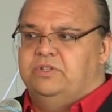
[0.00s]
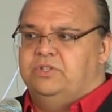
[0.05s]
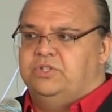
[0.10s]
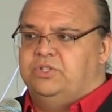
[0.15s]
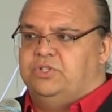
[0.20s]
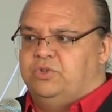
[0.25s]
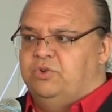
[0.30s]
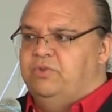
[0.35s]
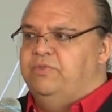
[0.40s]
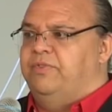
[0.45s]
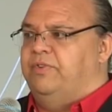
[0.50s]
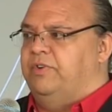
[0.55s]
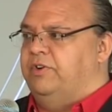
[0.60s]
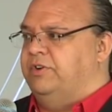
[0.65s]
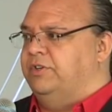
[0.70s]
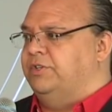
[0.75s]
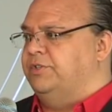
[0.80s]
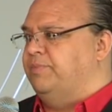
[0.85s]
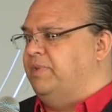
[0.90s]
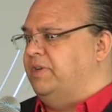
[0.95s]
So
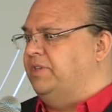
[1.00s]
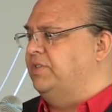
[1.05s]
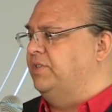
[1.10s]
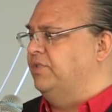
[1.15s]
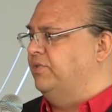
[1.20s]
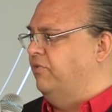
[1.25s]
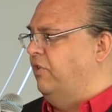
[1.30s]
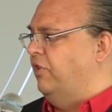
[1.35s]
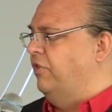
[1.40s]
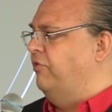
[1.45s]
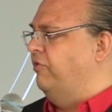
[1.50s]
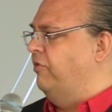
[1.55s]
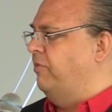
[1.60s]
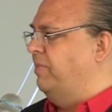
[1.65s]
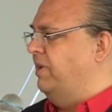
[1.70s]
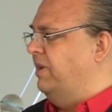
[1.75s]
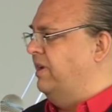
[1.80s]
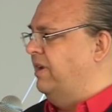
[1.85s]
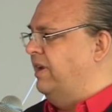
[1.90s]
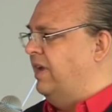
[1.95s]
far, space has largely
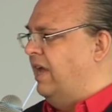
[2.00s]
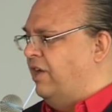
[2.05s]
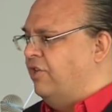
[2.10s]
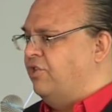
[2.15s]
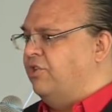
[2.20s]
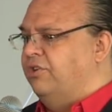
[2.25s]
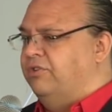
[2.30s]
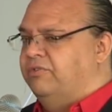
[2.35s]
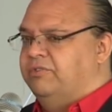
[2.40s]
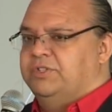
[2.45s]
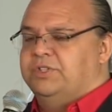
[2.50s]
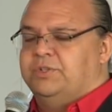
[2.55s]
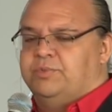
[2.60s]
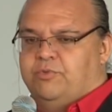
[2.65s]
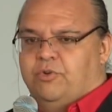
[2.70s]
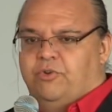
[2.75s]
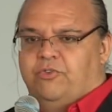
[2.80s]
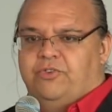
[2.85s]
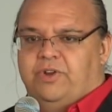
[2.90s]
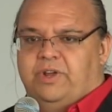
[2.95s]
been a nationalist
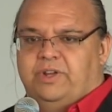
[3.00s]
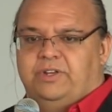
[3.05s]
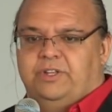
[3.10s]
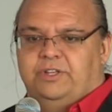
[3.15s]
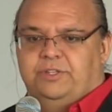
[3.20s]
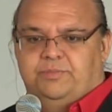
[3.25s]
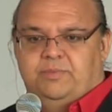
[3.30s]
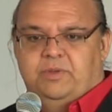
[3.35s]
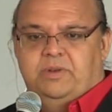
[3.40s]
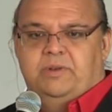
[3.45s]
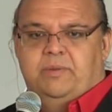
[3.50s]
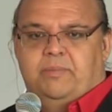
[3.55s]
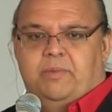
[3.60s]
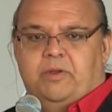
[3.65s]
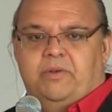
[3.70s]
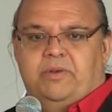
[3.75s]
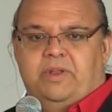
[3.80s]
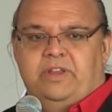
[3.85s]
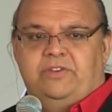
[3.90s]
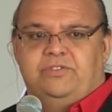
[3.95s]
project. It's been
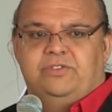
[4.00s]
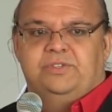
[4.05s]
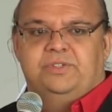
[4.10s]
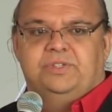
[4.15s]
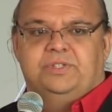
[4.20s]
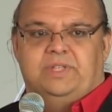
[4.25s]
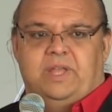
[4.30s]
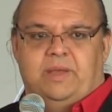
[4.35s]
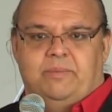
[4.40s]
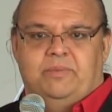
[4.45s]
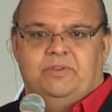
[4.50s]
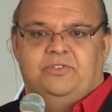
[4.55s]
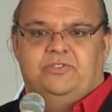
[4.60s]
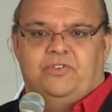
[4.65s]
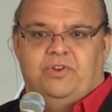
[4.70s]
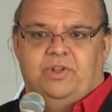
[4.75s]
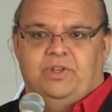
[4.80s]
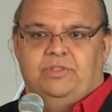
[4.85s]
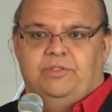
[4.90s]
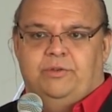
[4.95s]
about nations
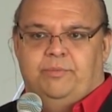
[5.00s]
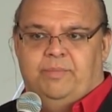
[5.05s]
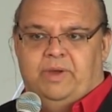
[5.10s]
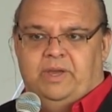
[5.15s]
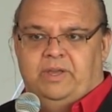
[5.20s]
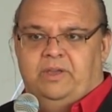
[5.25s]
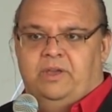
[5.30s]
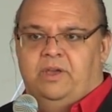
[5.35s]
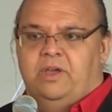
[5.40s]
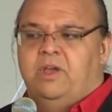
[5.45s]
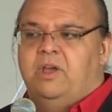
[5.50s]
demonstrating their might.